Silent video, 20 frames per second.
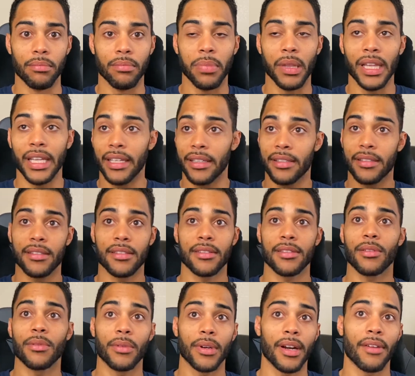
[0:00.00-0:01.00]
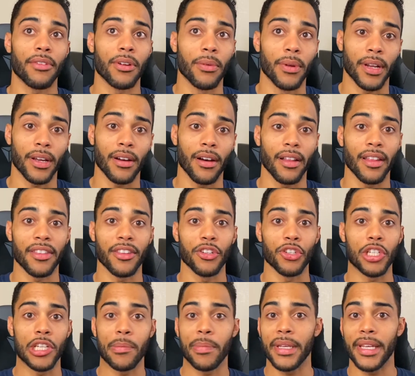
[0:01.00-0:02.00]
bliss, or whatever you wanna call it, the
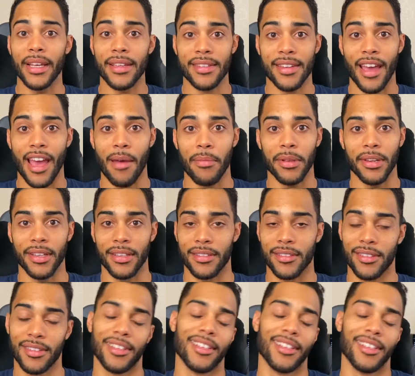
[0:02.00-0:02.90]
GPS to happiness.